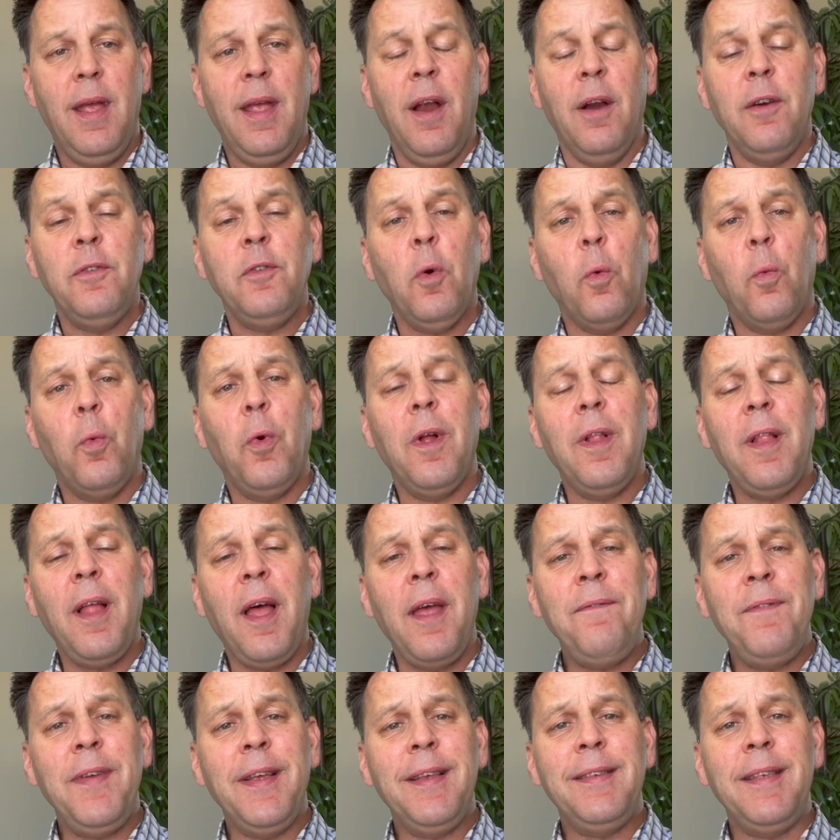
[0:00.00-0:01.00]
Here's a real
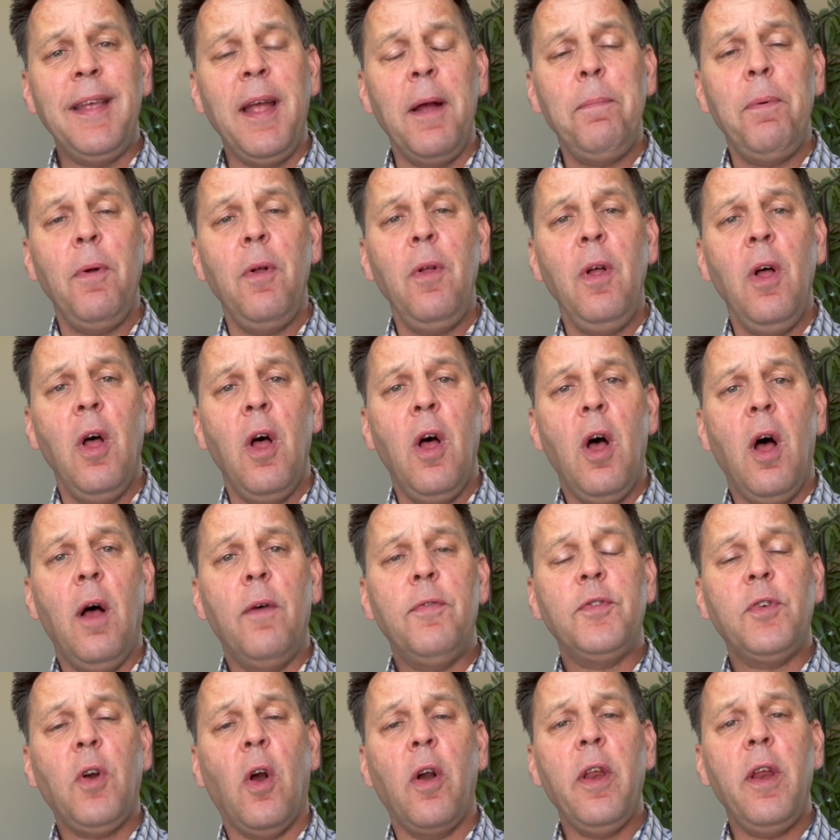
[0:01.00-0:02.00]
life example of
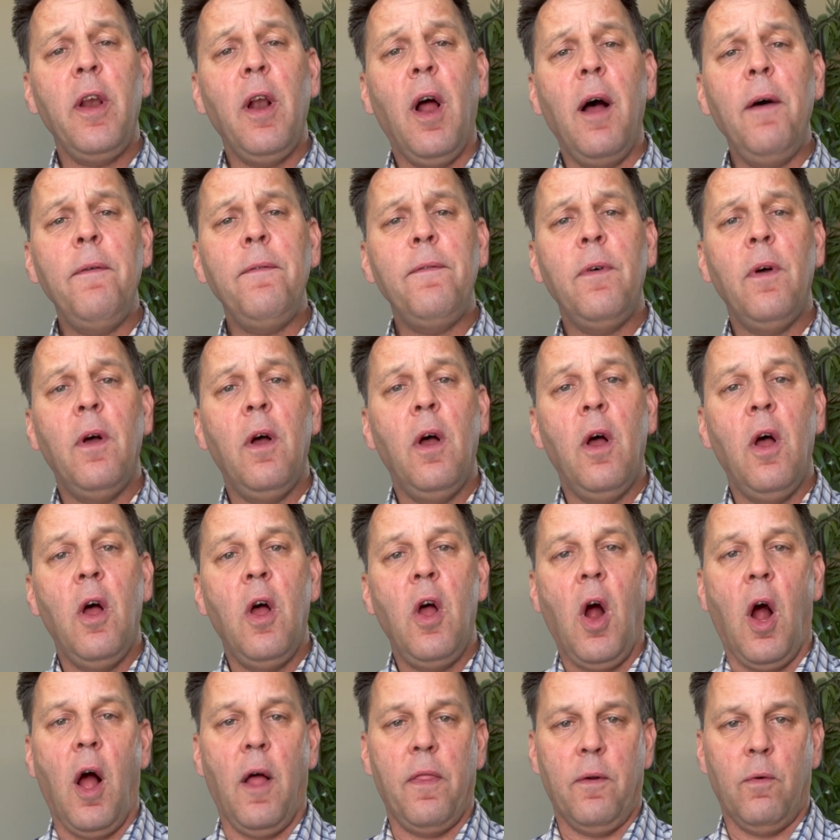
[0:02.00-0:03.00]
starting off
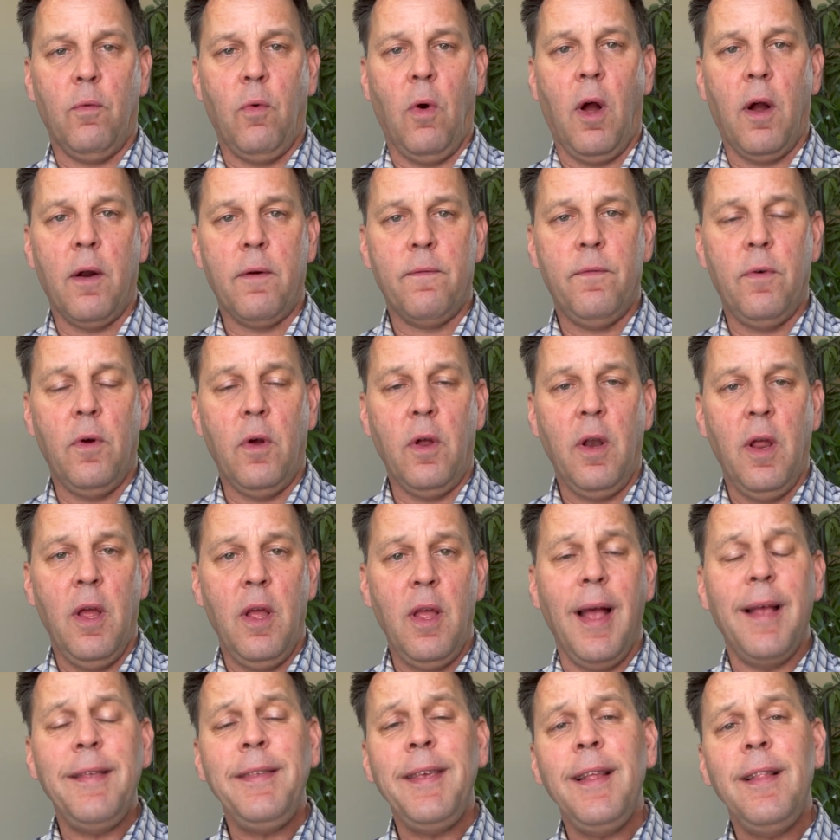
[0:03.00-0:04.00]
on the wrong foot.
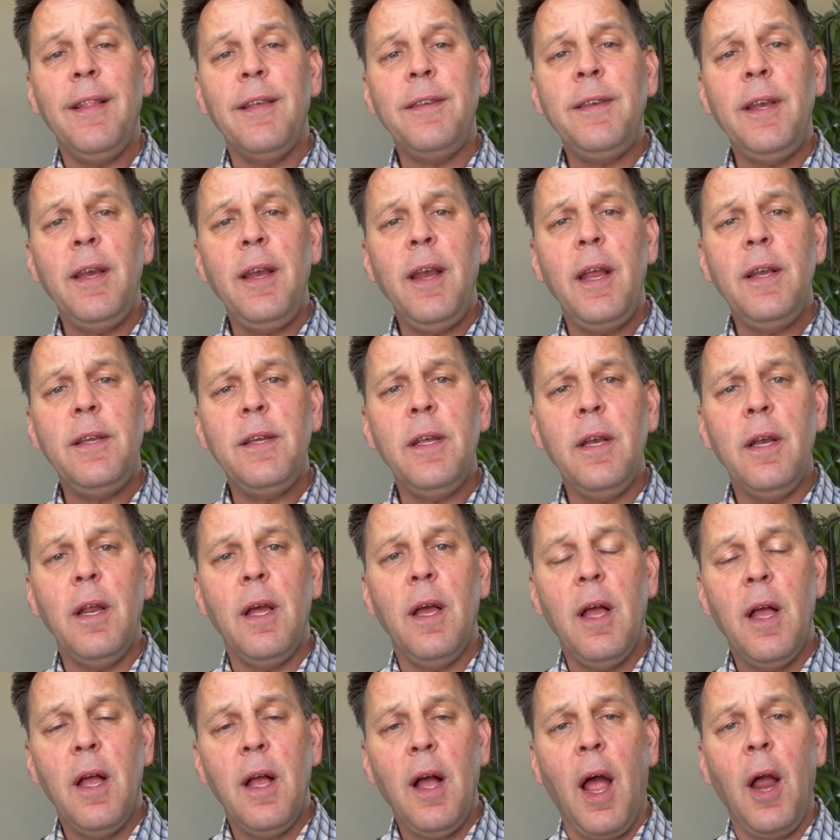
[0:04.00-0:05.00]
As a listing agent,
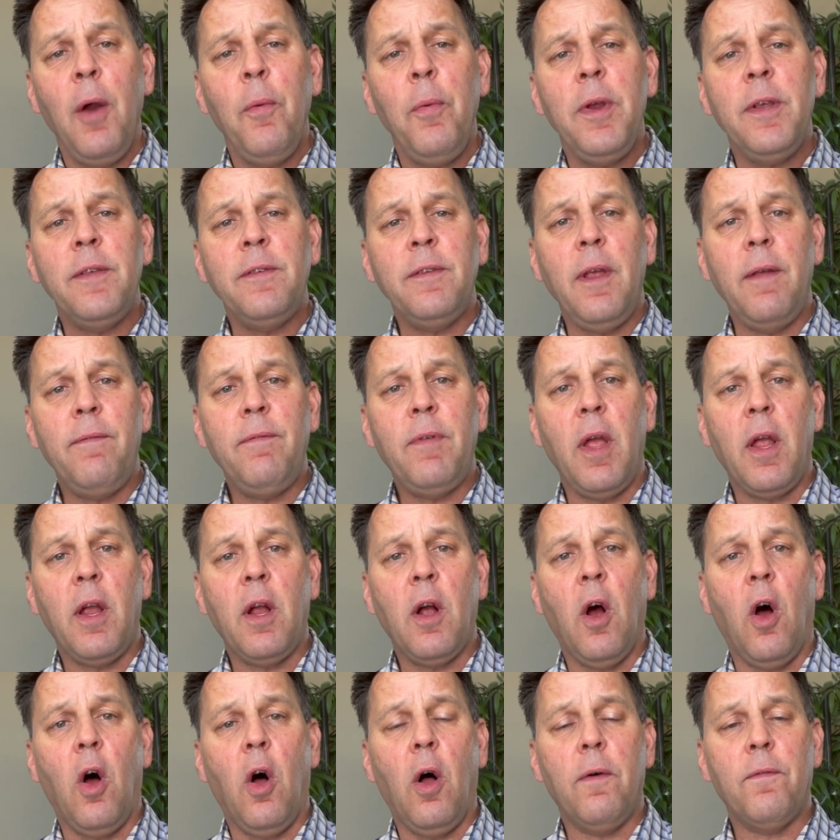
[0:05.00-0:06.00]
I received a
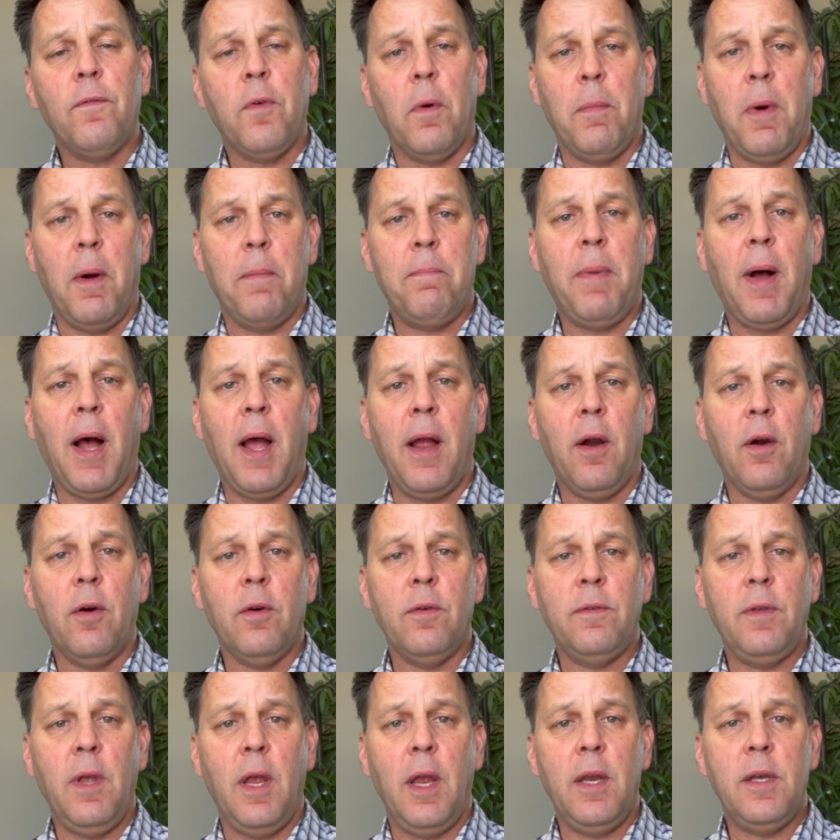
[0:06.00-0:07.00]
call from a
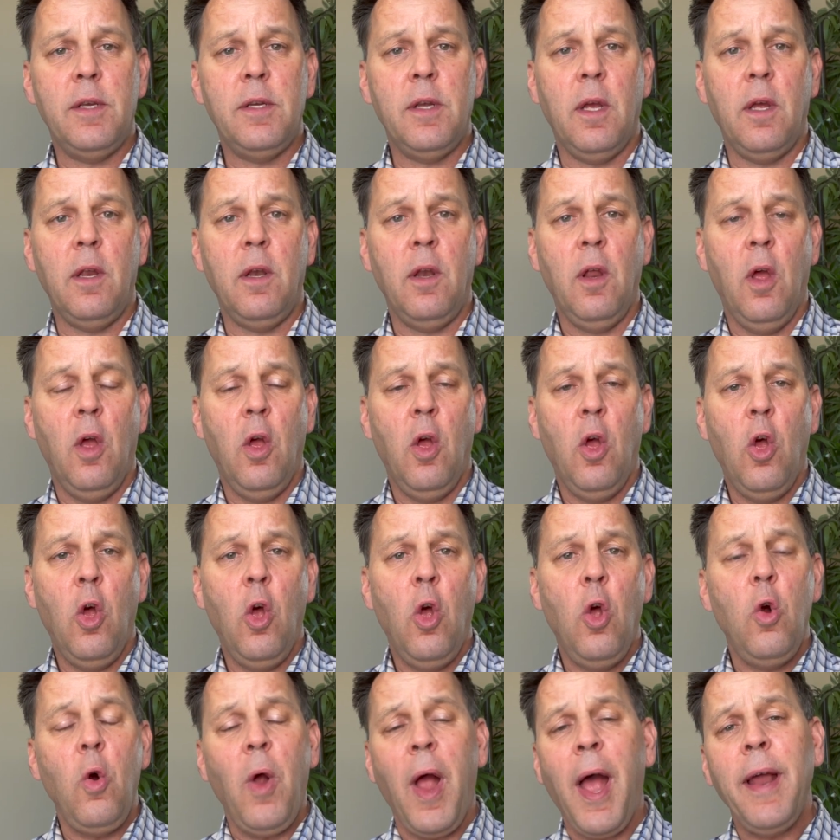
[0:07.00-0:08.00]
buyer's agent
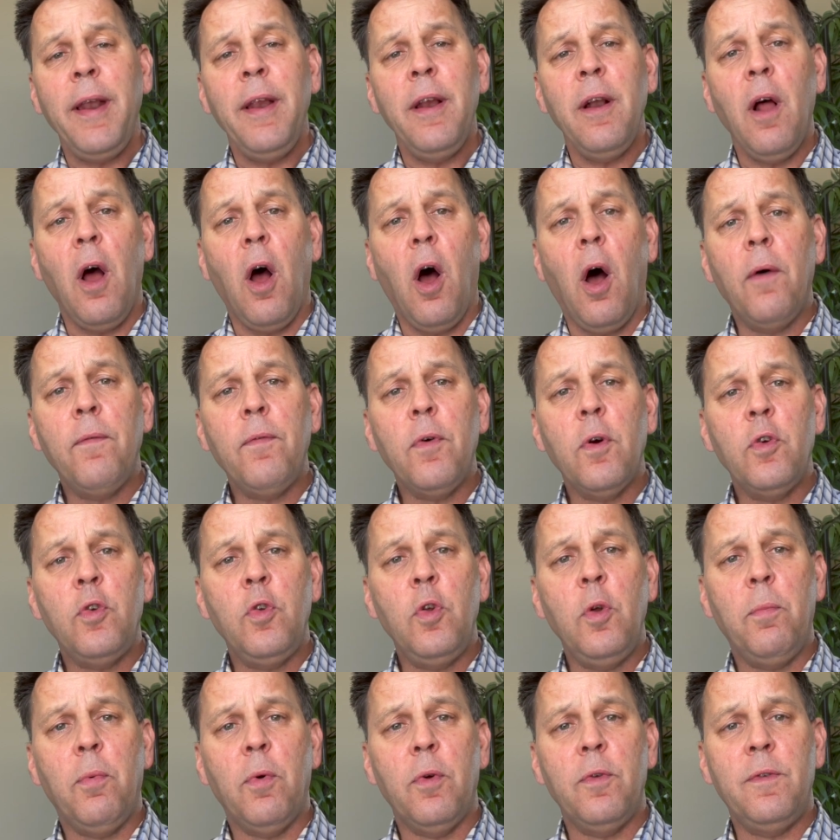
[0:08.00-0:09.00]
who had an offer
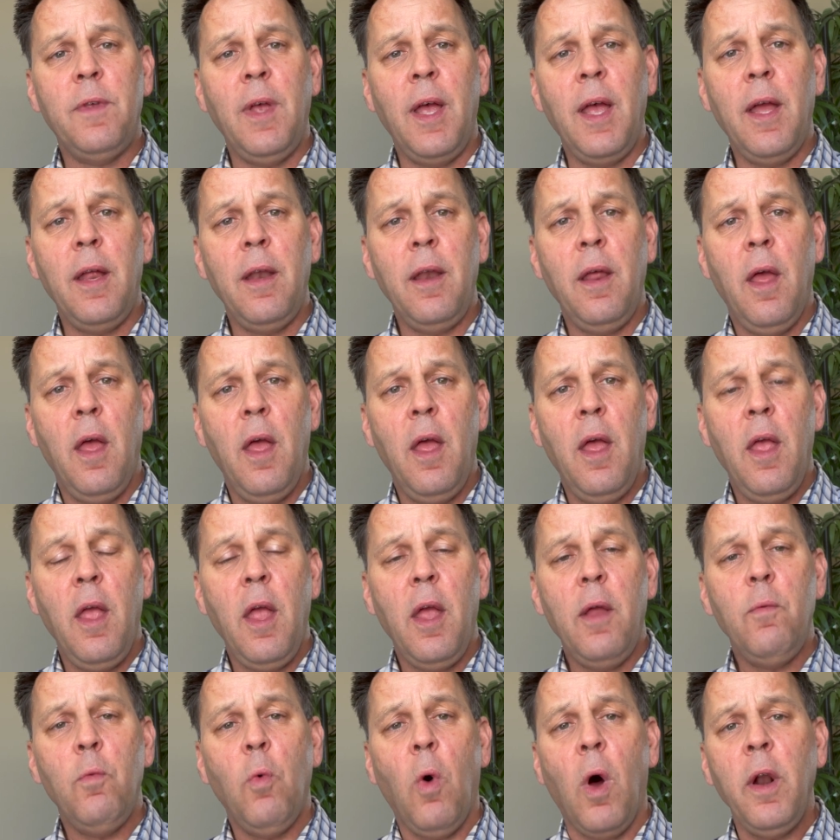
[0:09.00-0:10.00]
to present
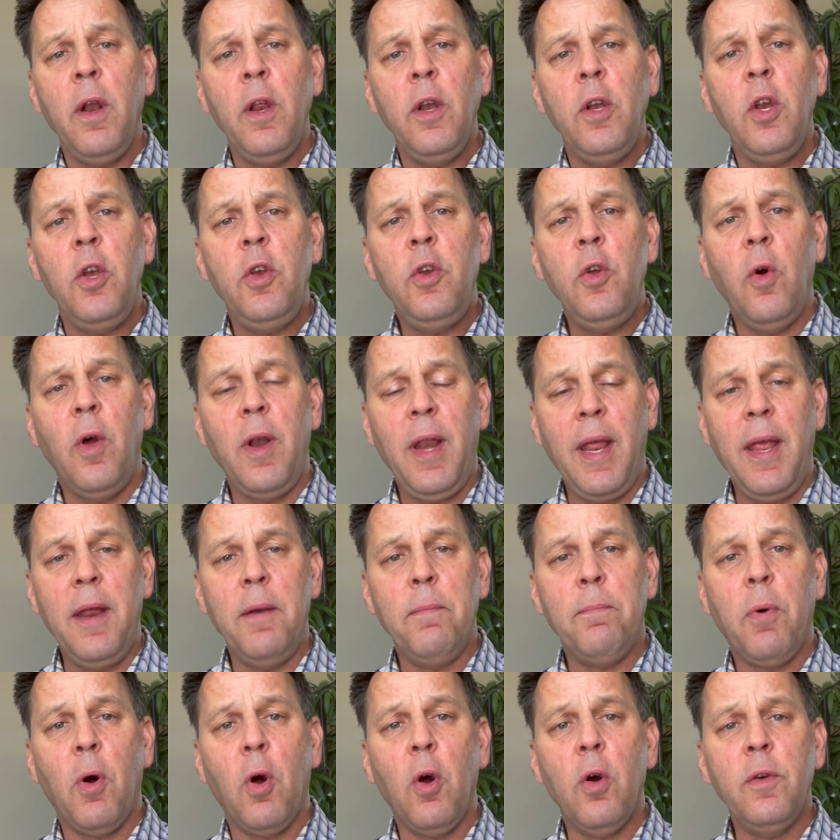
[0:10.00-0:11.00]
and wanted to do it
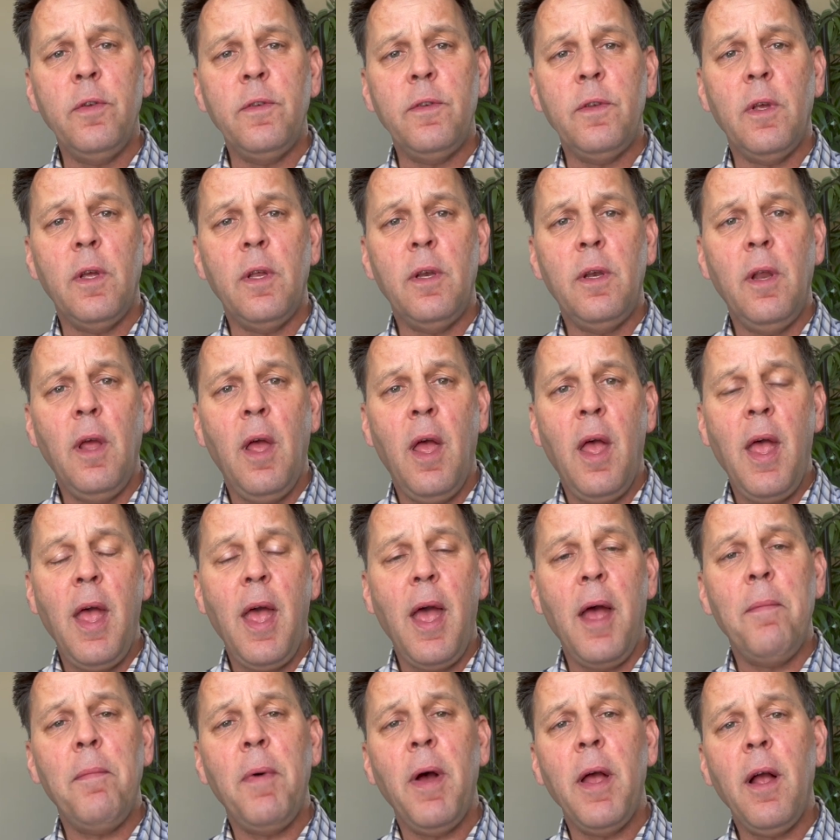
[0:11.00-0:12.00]
in person
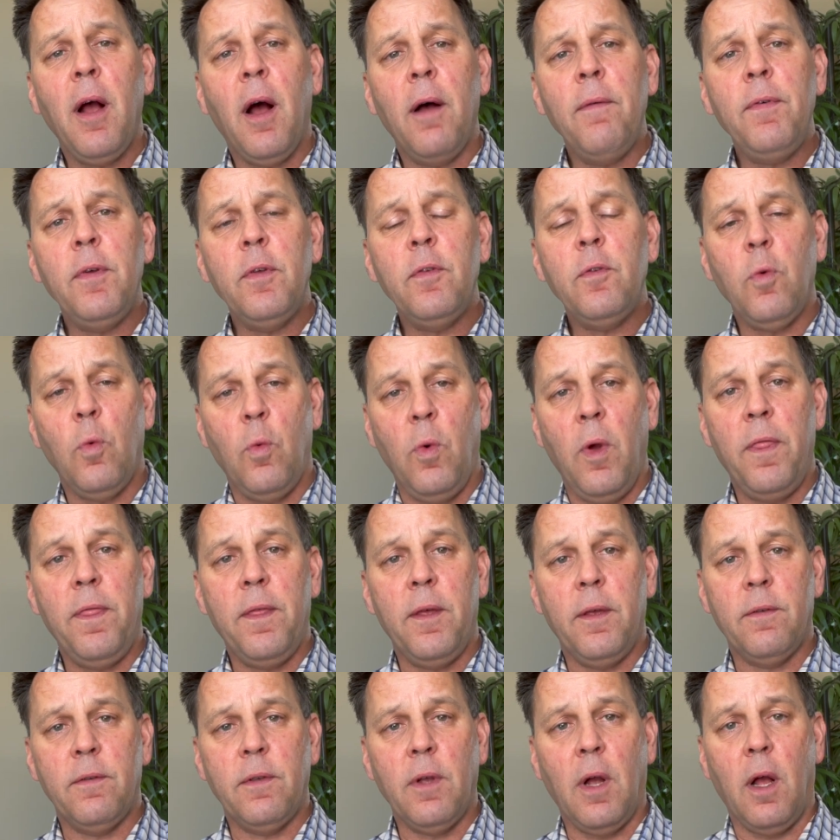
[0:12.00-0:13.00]
at my office with
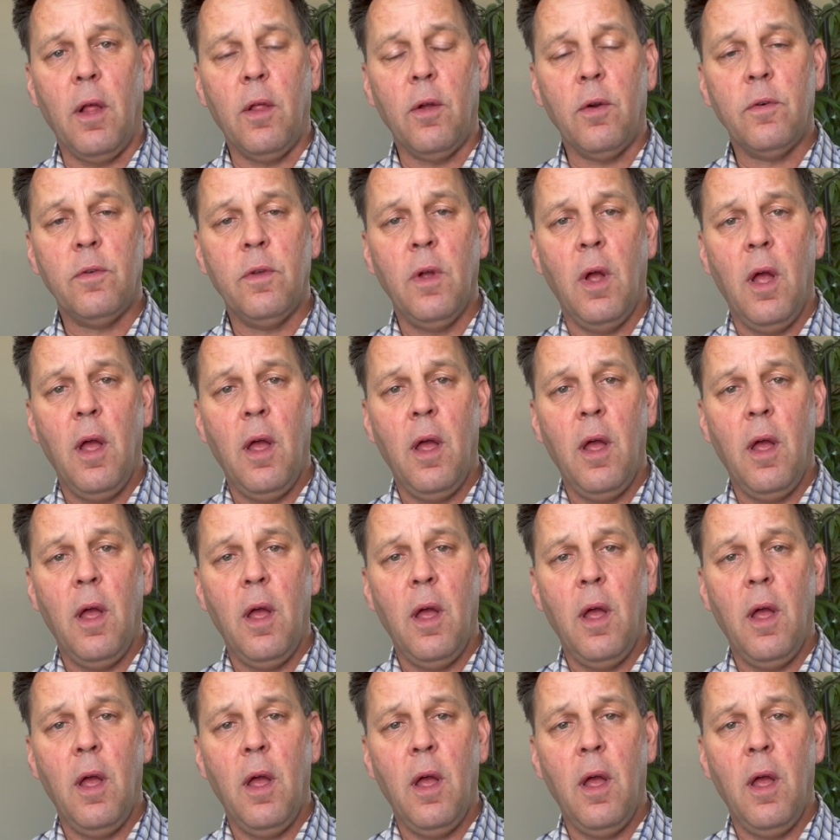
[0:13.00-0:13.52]
the sellers.